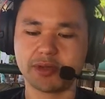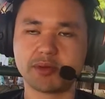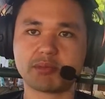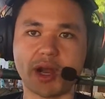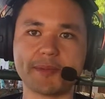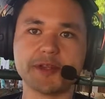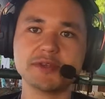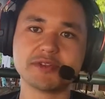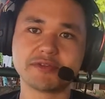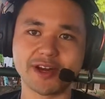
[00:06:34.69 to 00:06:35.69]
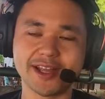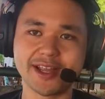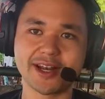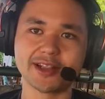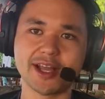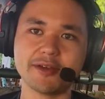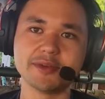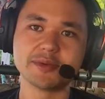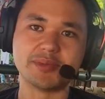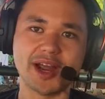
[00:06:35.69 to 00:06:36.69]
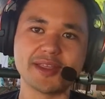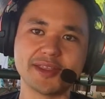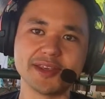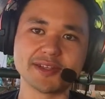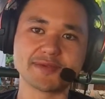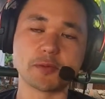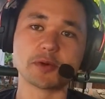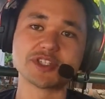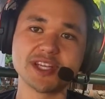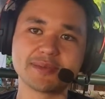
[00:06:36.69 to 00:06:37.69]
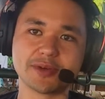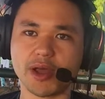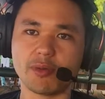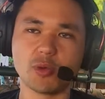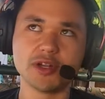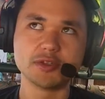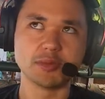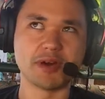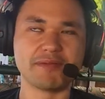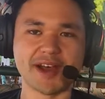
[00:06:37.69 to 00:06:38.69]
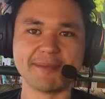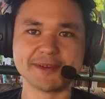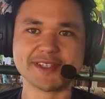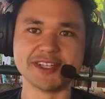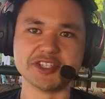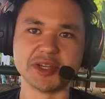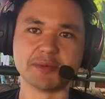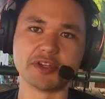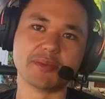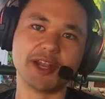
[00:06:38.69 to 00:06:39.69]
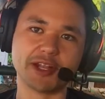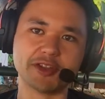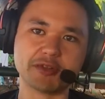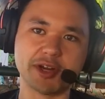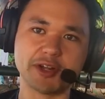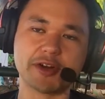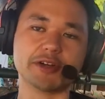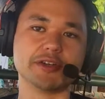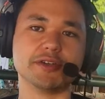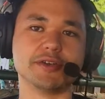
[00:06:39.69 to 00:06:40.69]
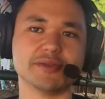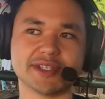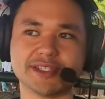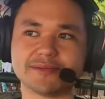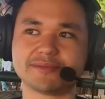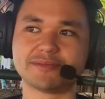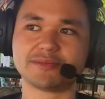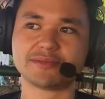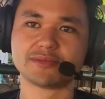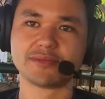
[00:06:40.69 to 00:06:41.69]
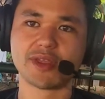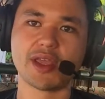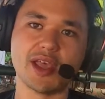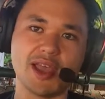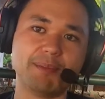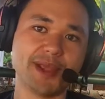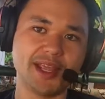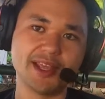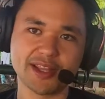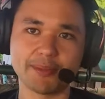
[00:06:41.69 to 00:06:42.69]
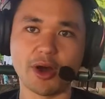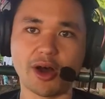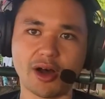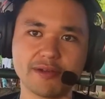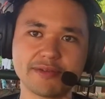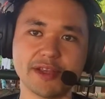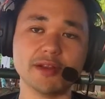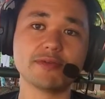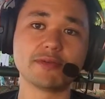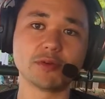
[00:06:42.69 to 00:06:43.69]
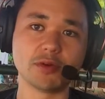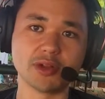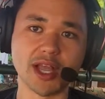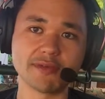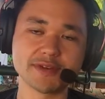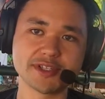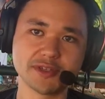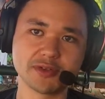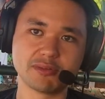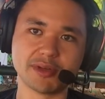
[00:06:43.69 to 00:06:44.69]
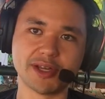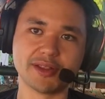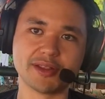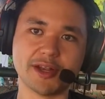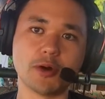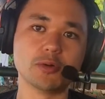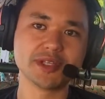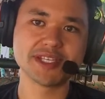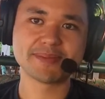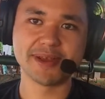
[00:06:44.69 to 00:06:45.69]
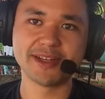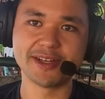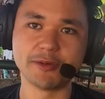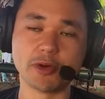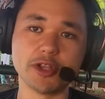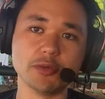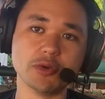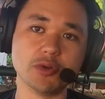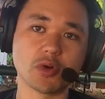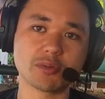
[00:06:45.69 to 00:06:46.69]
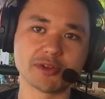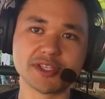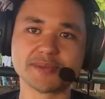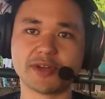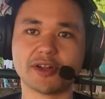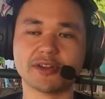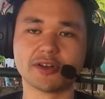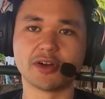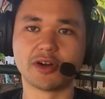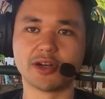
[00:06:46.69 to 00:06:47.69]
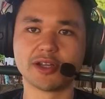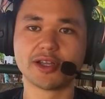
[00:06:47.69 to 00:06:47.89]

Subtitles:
proper use of credit can allow you to buy things for cheaper, 1 to about 5% cheaper depending on the credit card you're using. And paying them off in full every single month and only spending what you would normally spend on the card